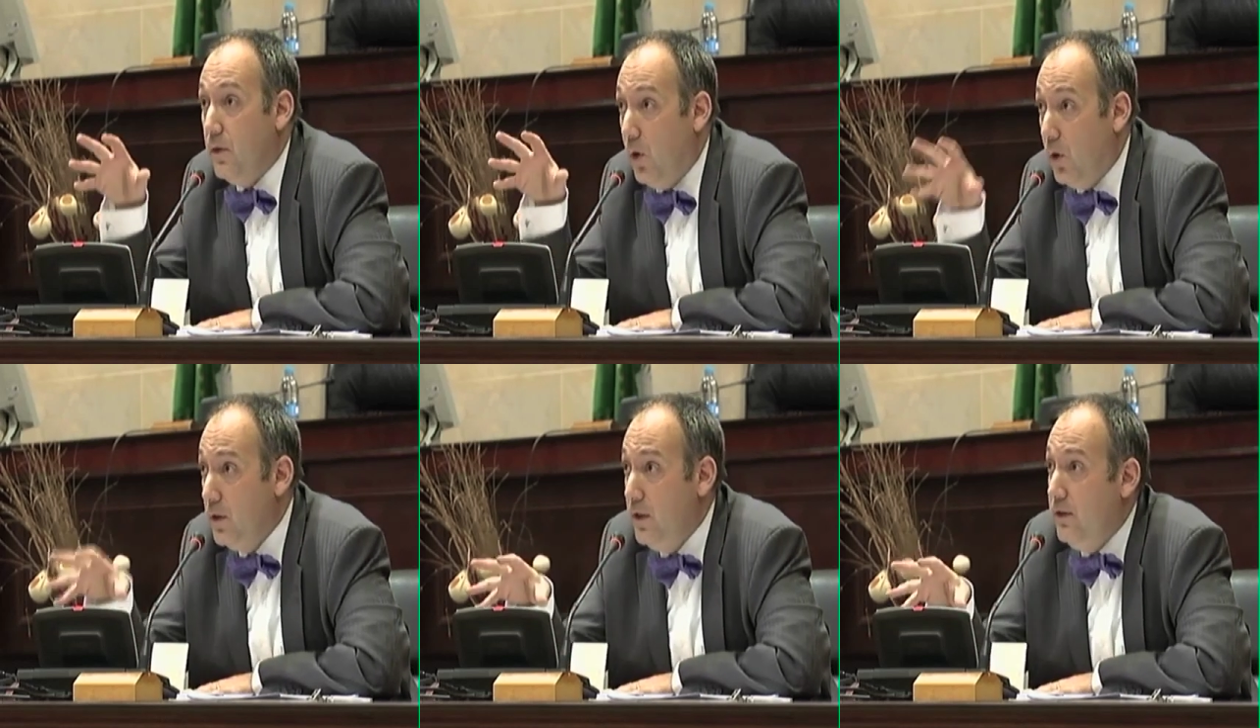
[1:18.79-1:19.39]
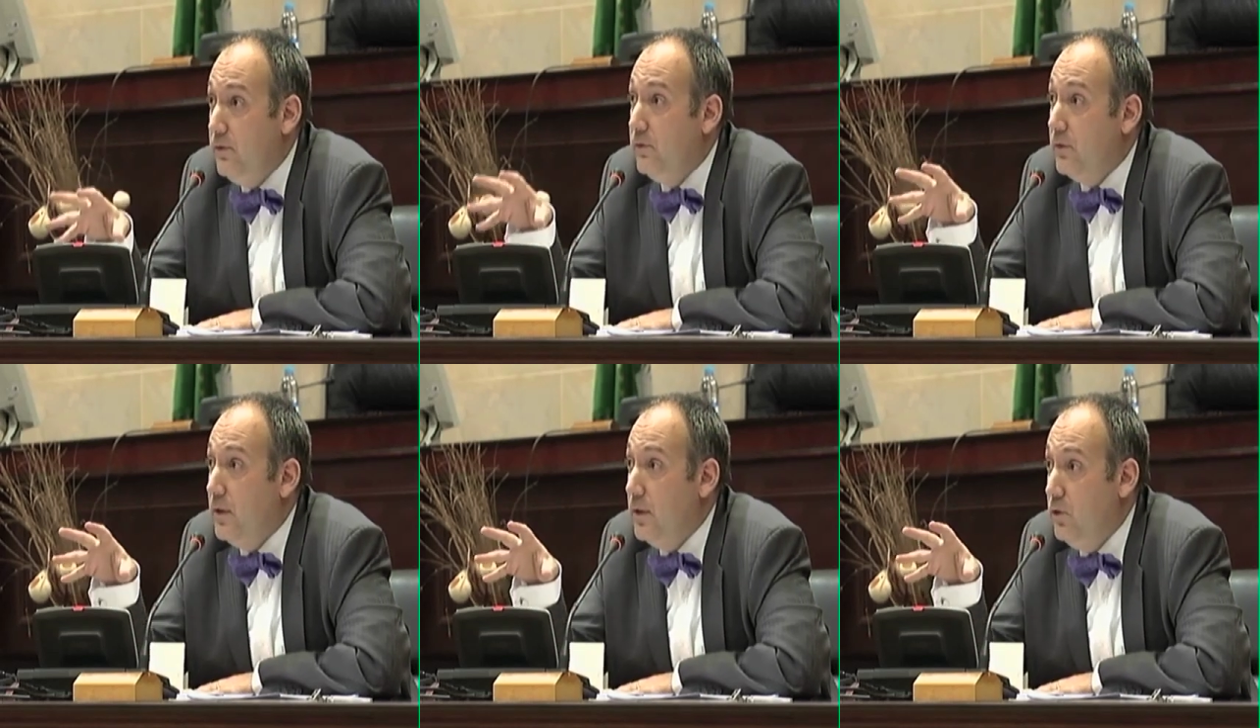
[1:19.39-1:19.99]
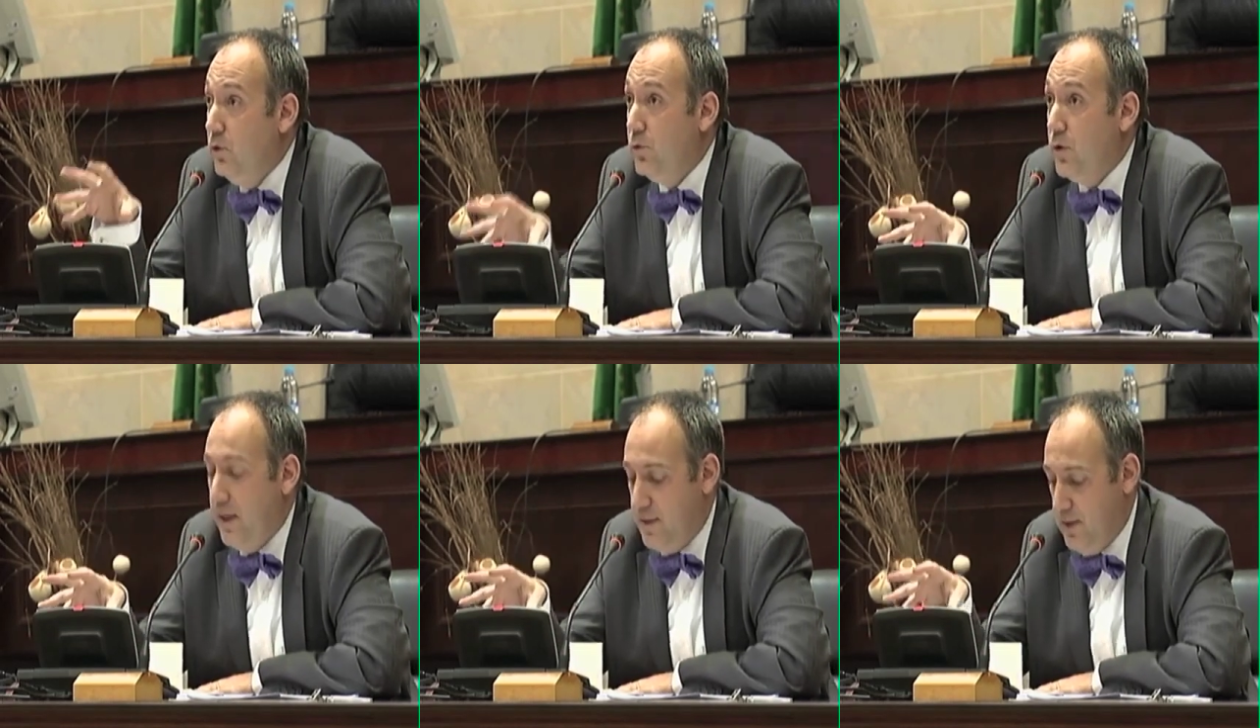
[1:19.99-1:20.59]
All these human
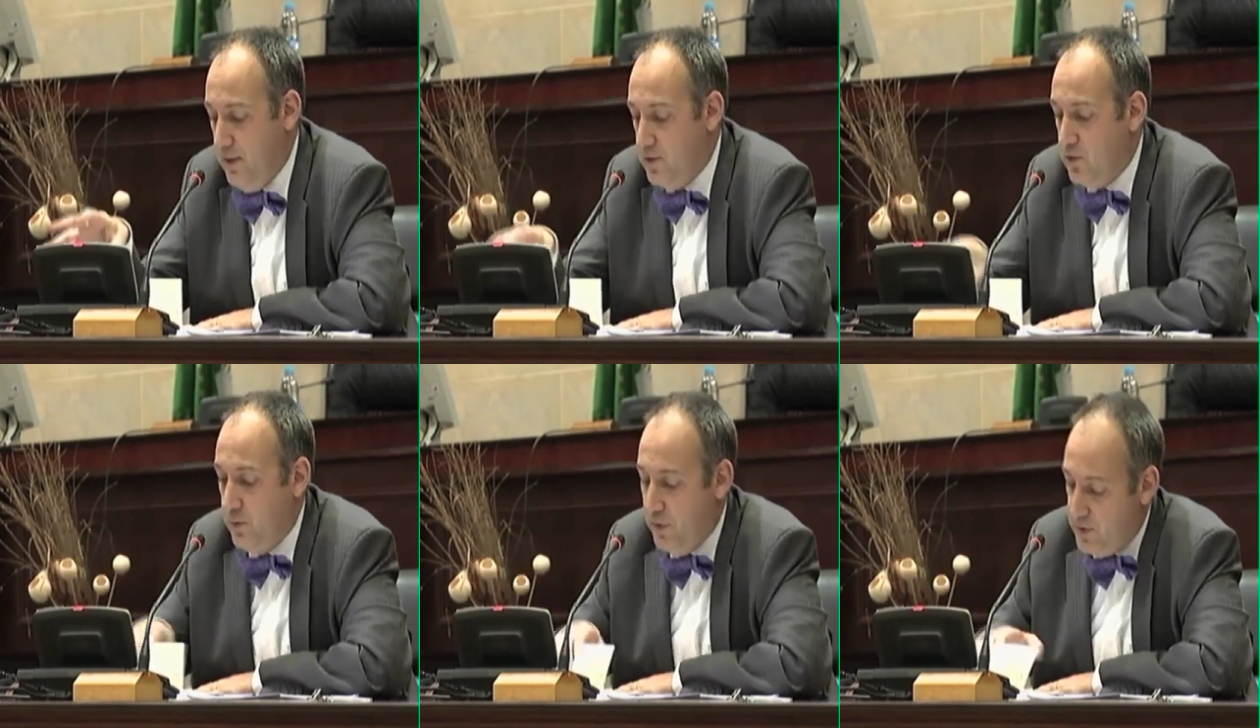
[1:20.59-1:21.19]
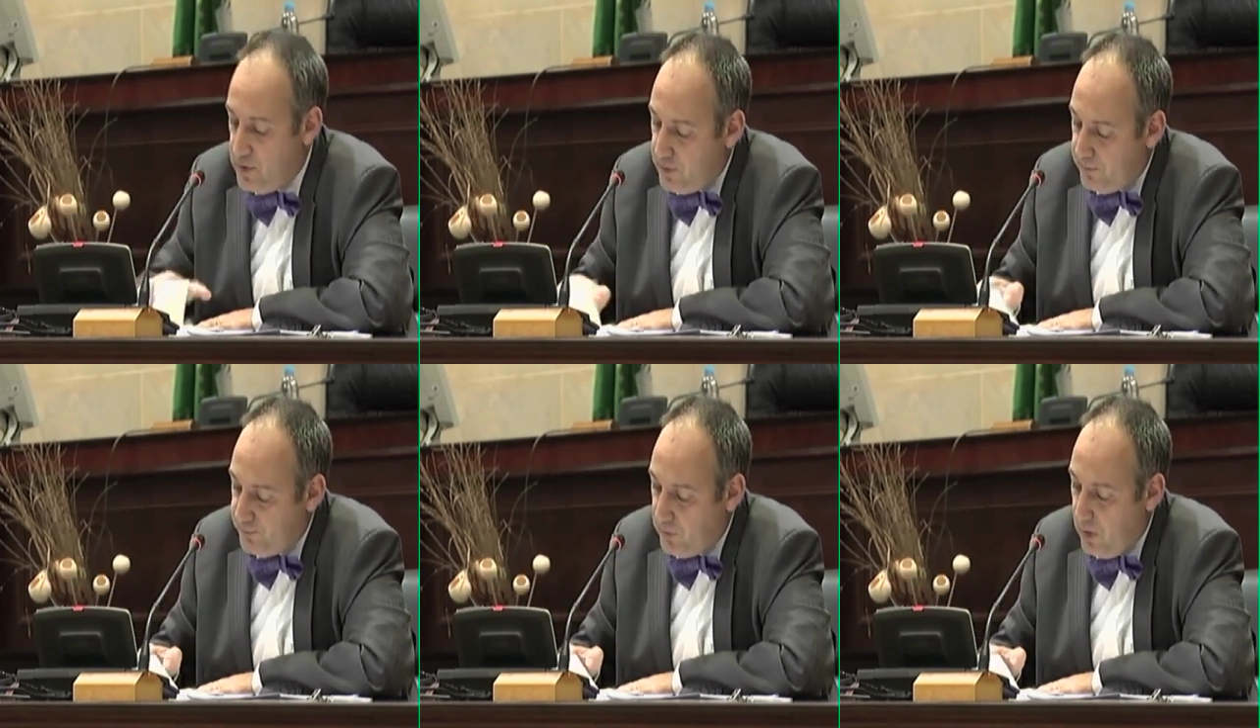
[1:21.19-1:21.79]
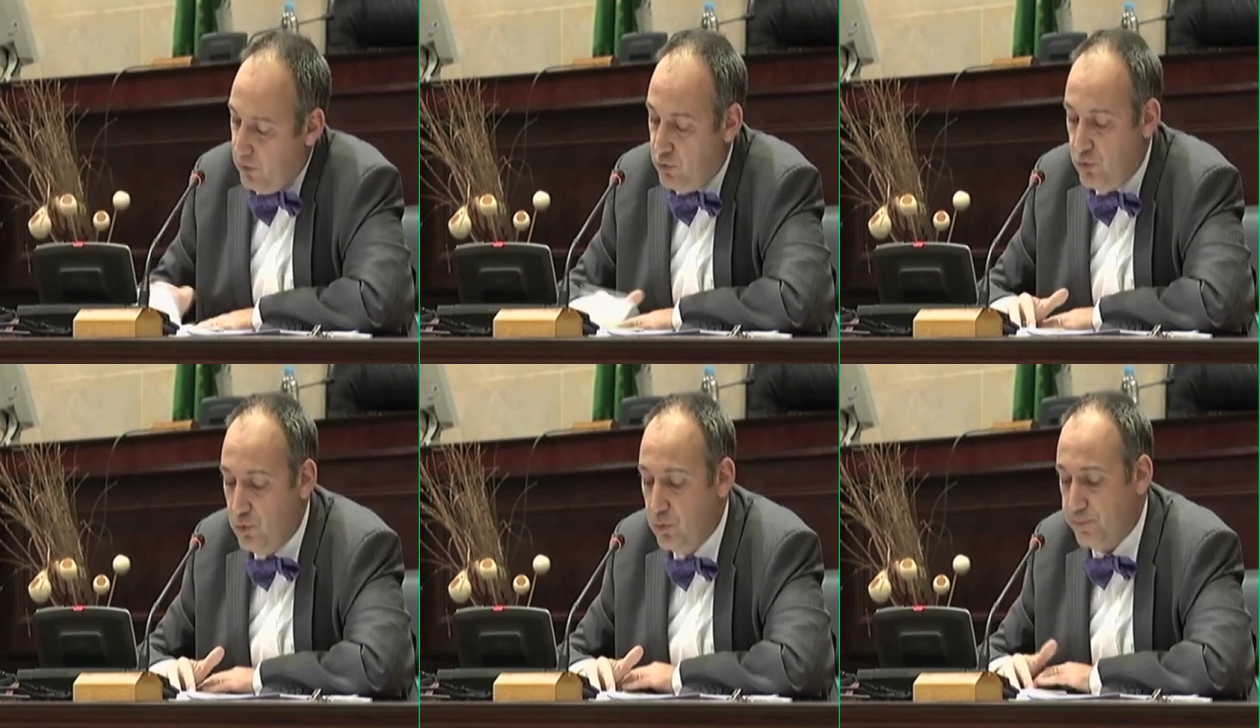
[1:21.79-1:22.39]
rights instruments
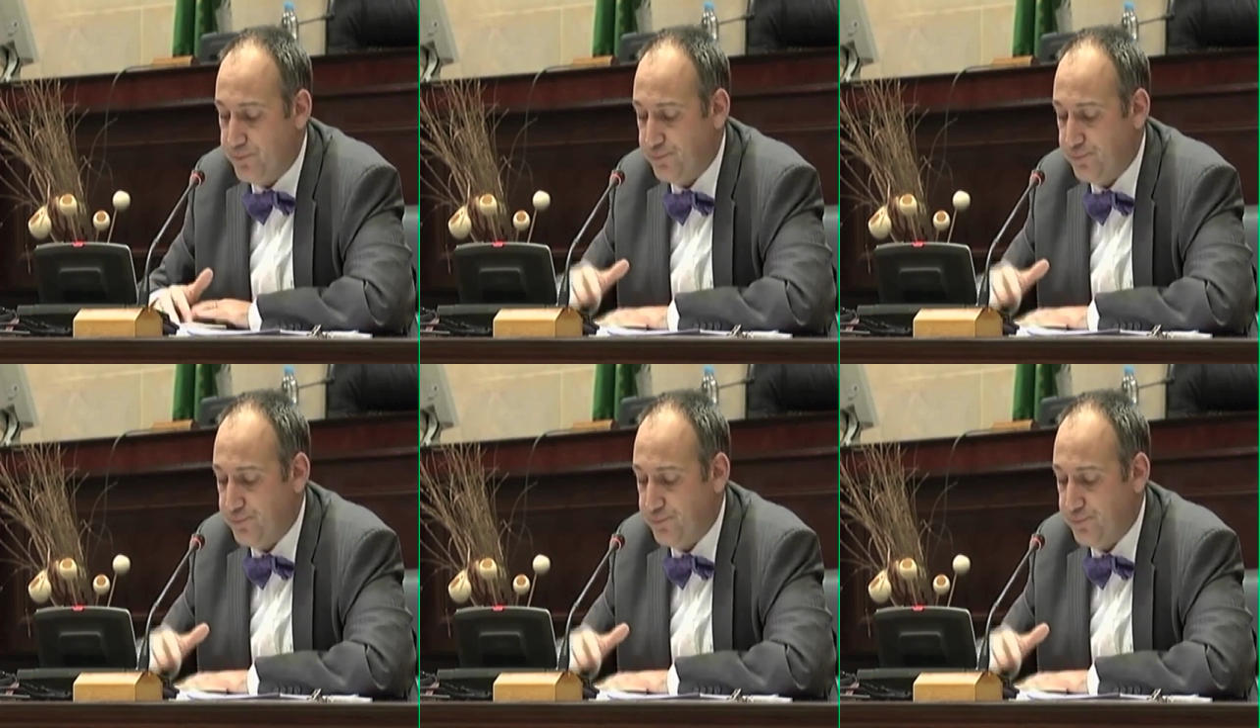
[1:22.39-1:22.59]
do